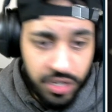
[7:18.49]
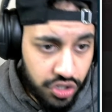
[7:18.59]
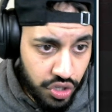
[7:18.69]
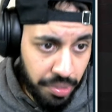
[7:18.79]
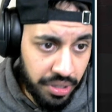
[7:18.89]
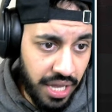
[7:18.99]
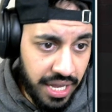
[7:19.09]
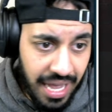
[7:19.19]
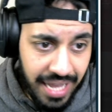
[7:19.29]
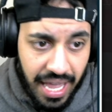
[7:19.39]
Super
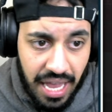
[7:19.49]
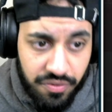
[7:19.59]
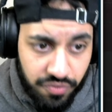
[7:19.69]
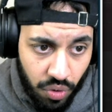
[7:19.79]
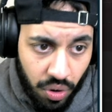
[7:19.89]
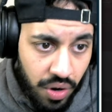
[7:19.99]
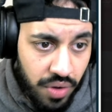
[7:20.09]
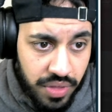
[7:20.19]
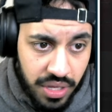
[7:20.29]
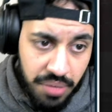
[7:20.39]
light, again, for
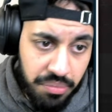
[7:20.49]
the